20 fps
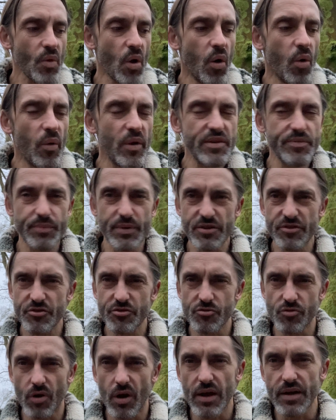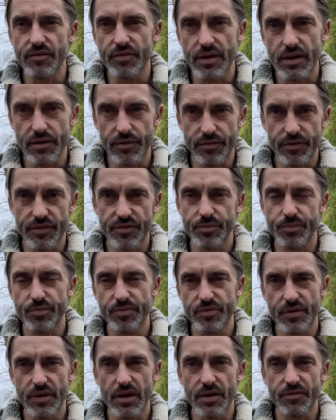always be striving for,
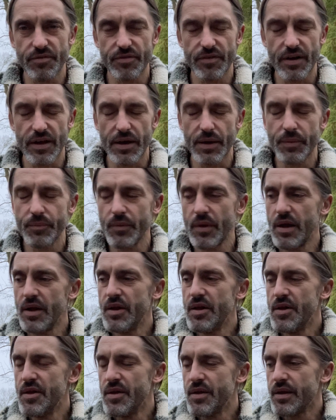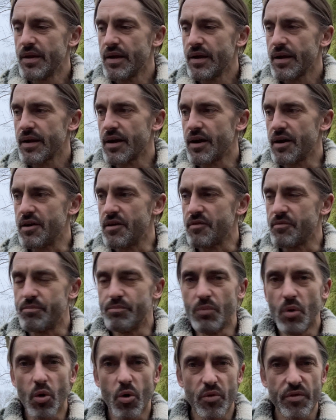for for kind of
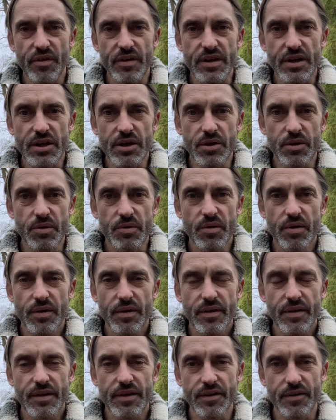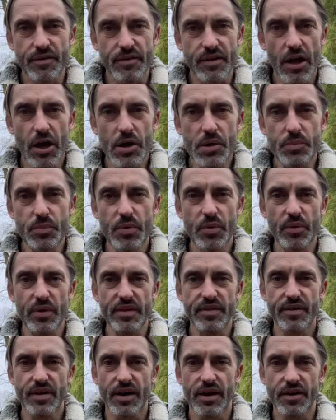more than you can cope
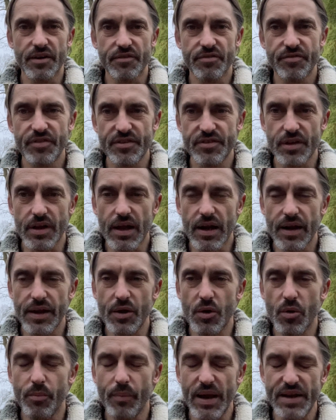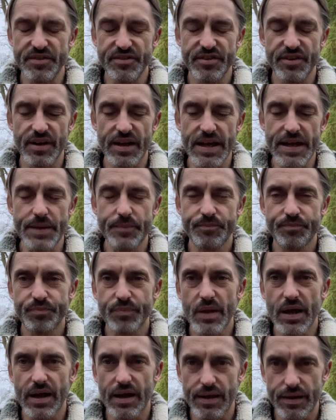with, kind of physically or mentally,
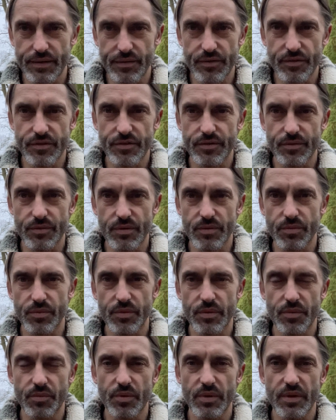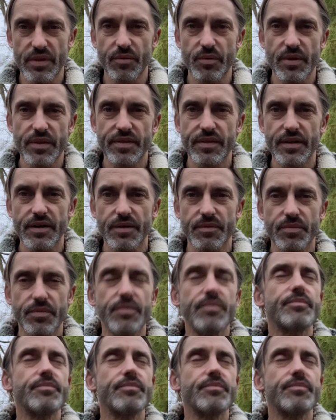and uh, with with the